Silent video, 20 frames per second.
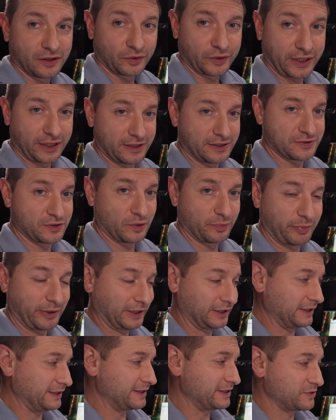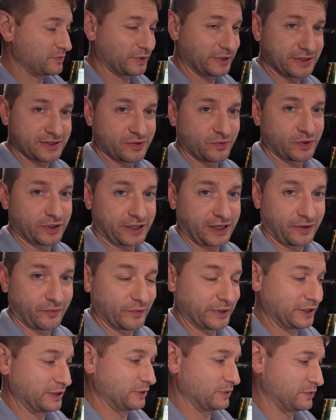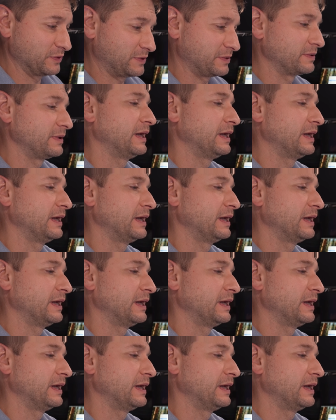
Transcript: Okay, so apparently this one doesn't work on Windows.